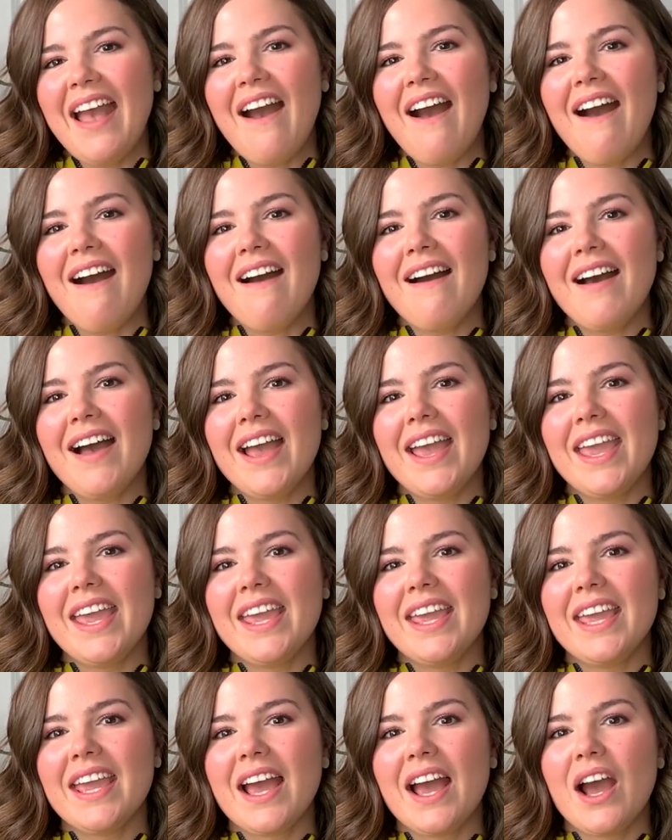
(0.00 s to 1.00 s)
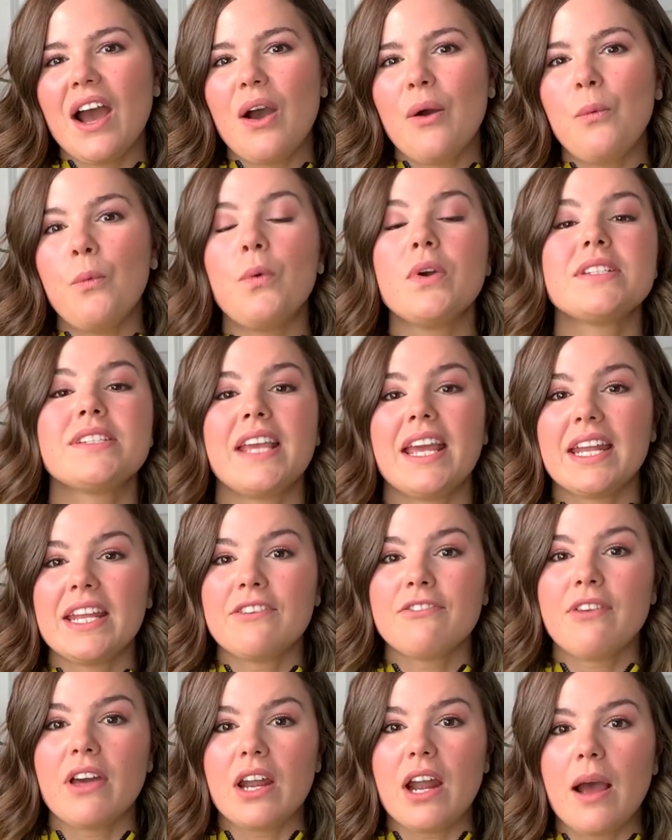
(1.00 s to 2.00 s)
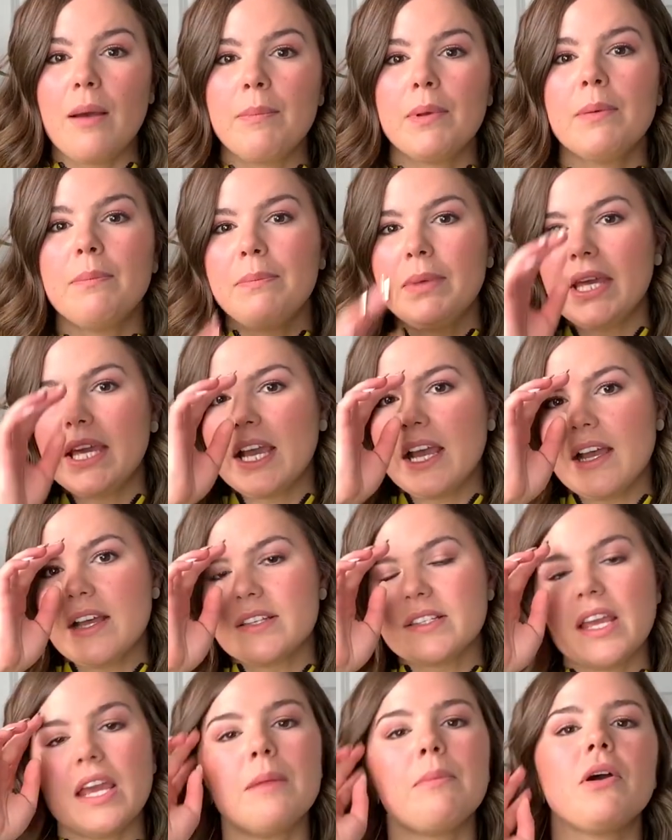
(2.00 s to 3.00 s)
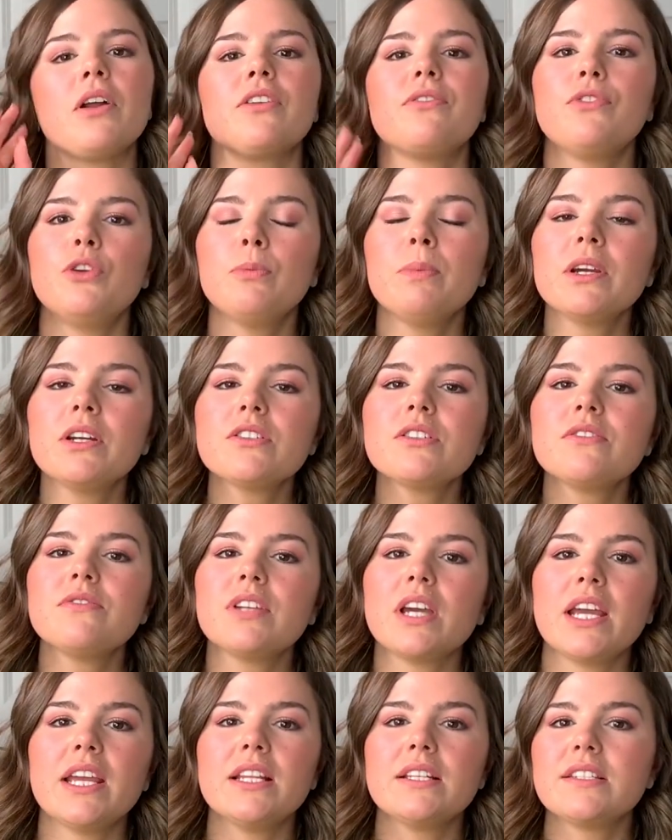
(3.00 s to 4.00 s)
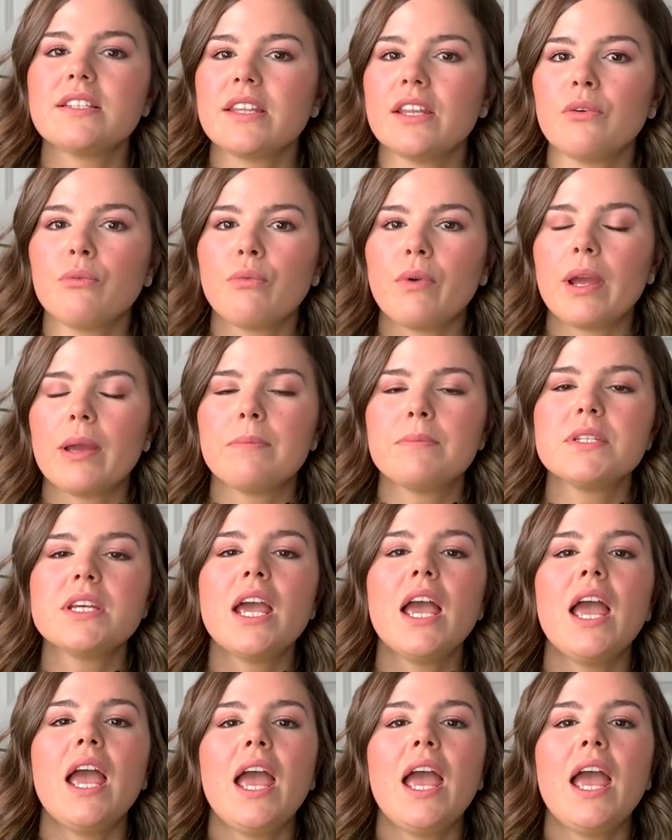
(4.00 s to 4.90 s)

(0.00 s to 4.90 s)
I was getting fed up because I bought a few pairs of tights that ripped.